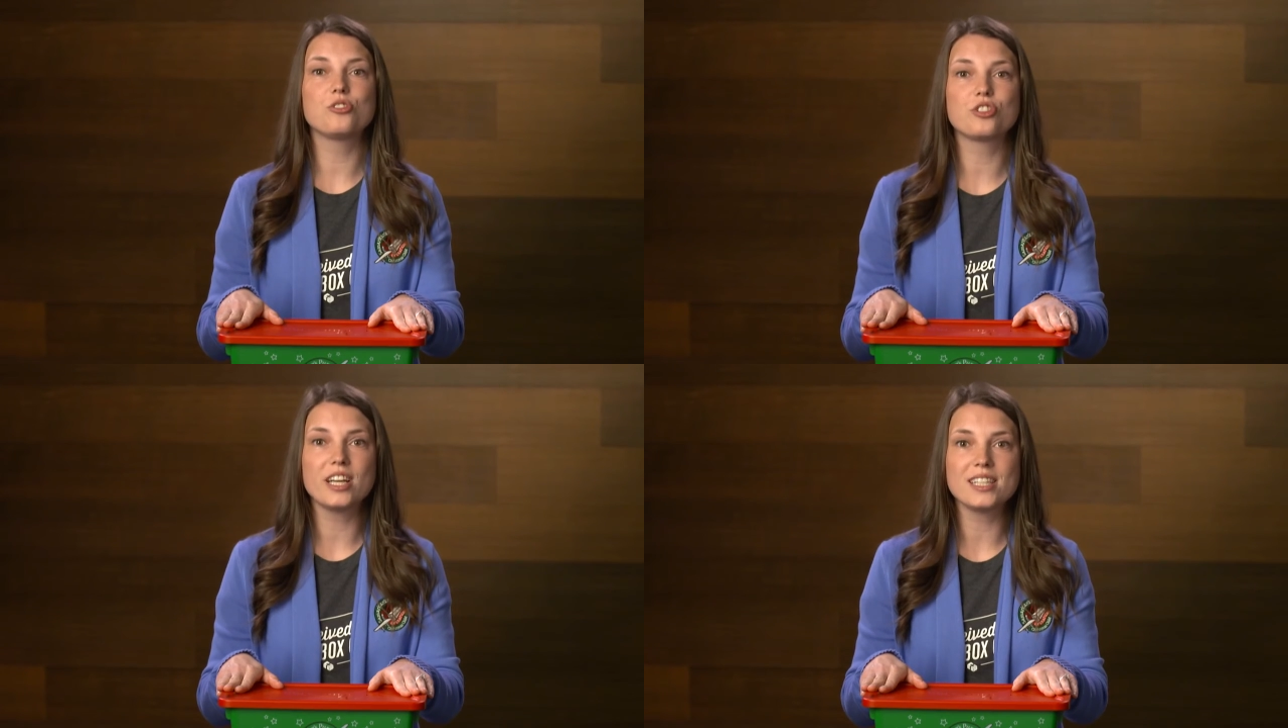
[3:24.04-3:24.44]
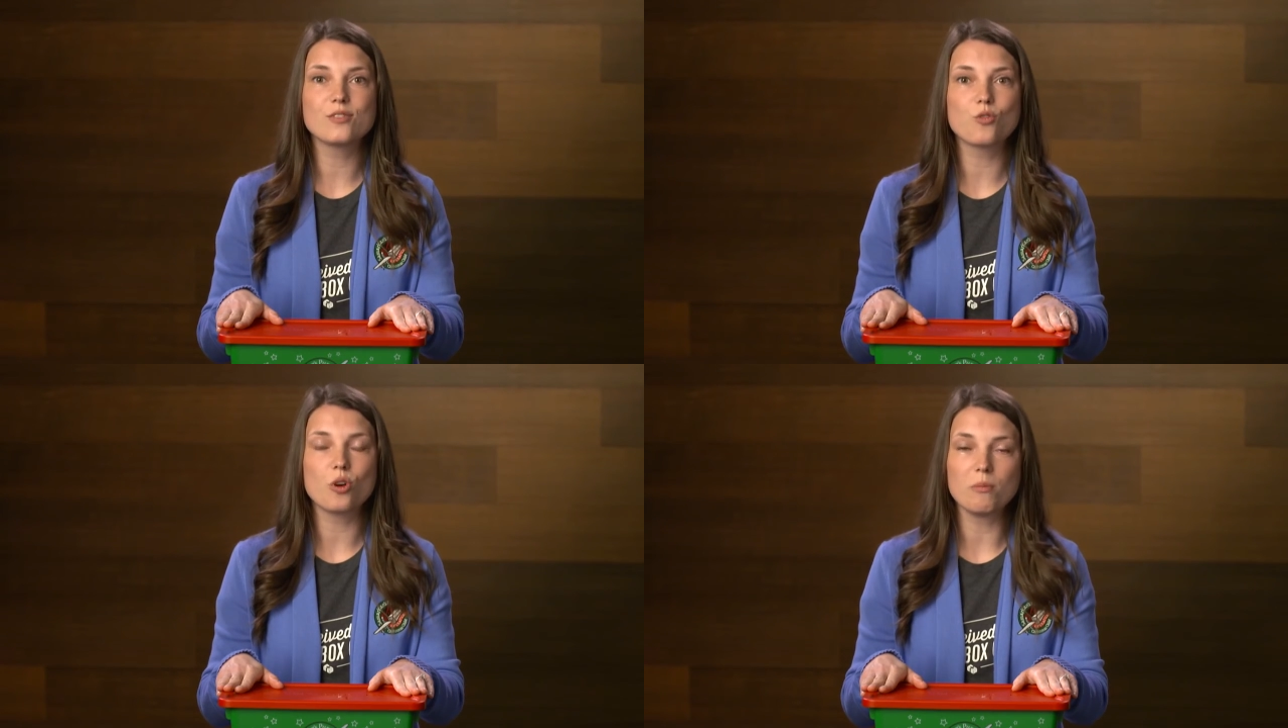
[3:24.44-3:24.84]

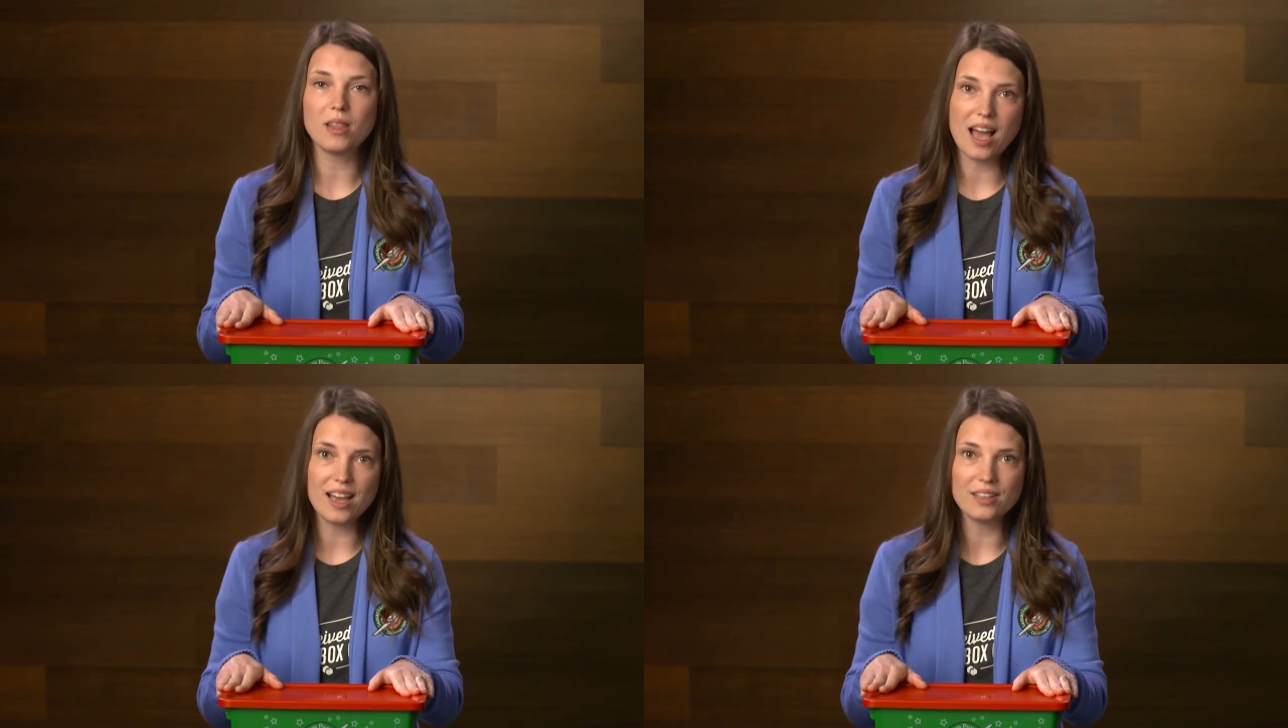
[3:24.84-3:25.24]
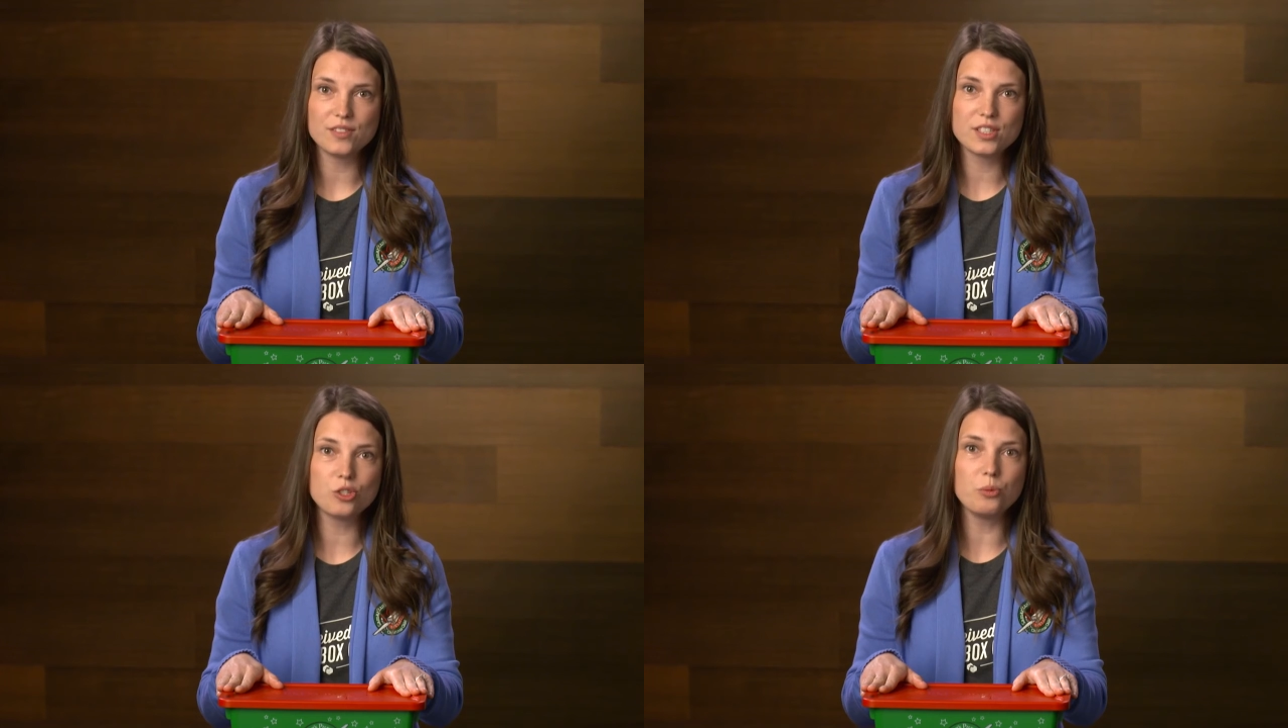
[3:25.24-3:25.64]
transform
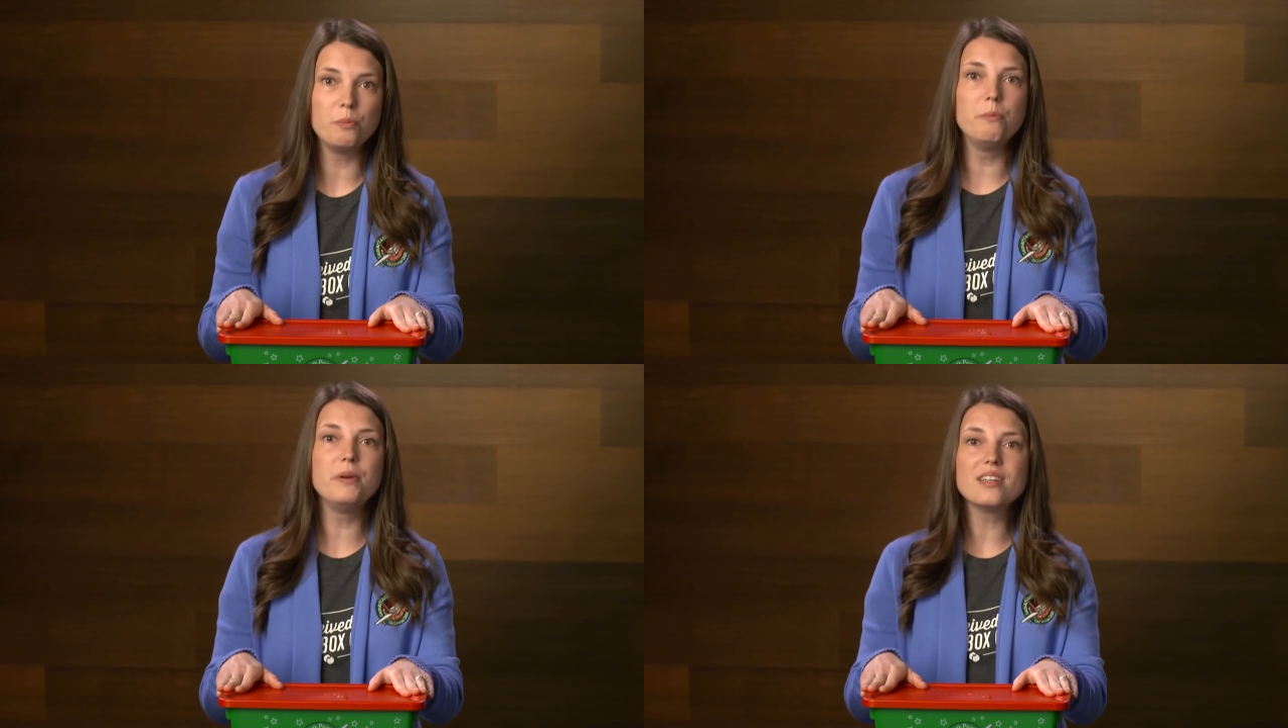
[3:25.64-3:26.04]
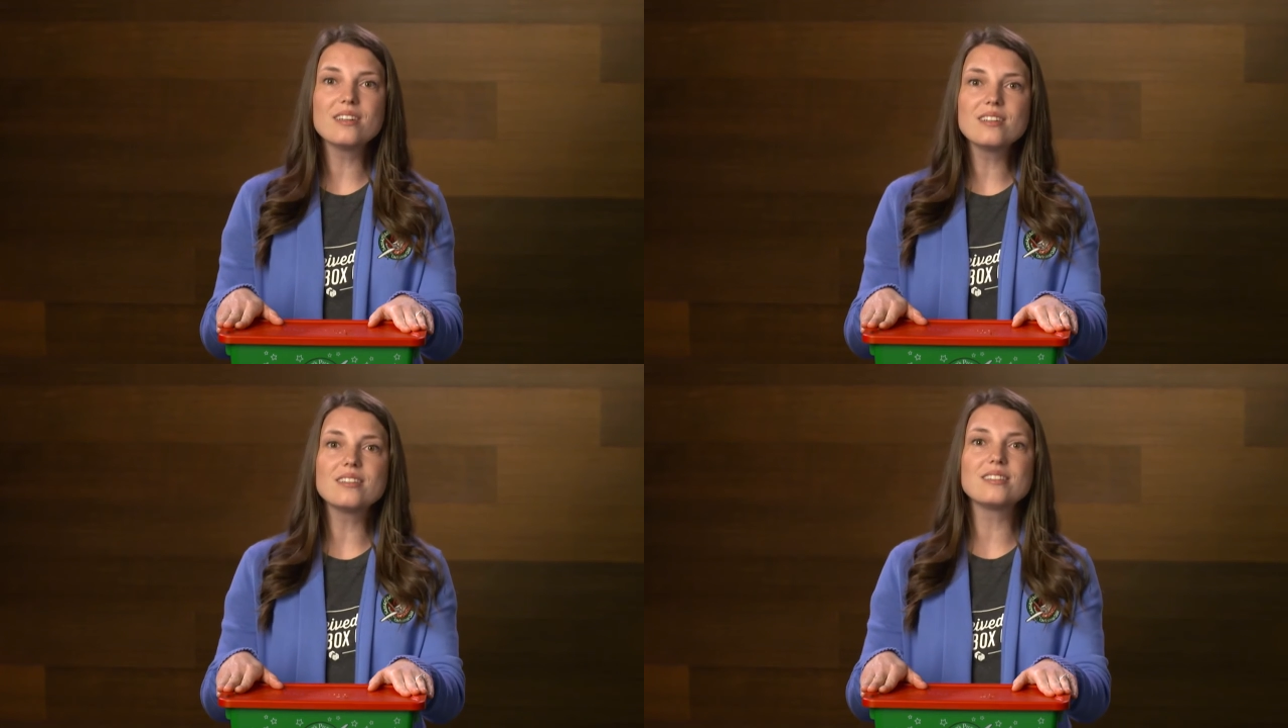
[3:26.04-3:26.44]
lives, to
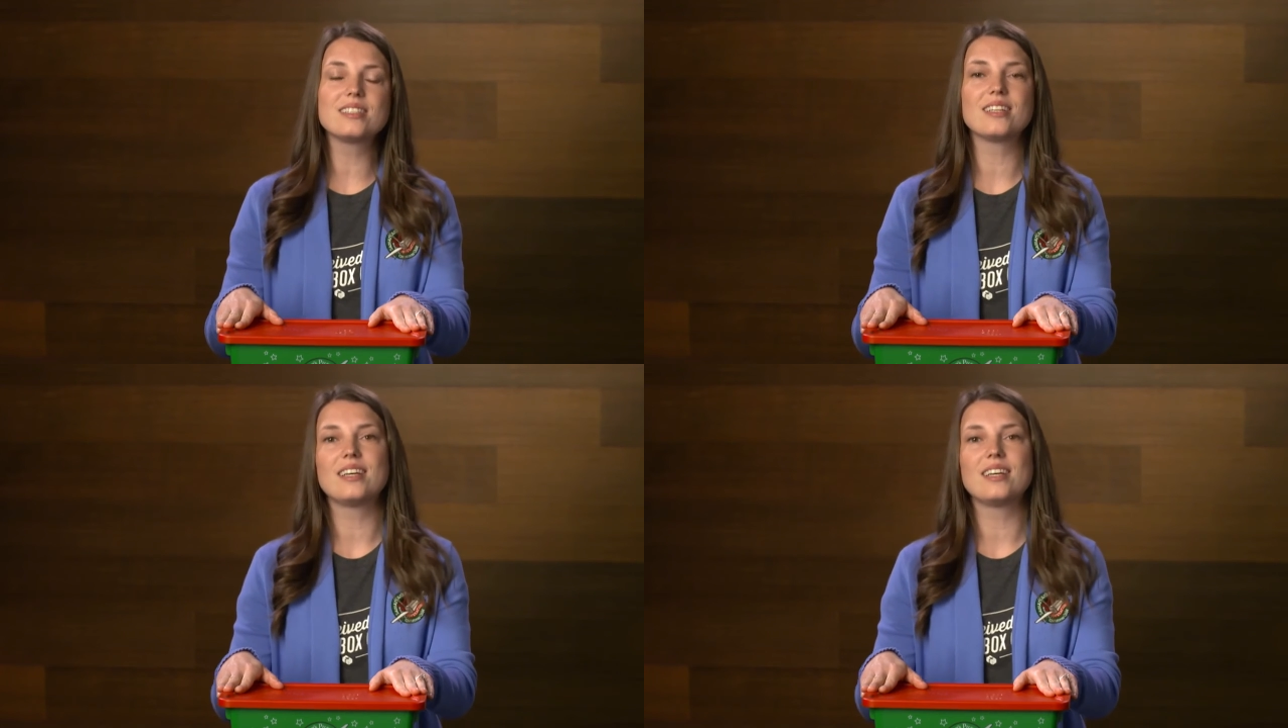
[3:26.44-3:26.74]
build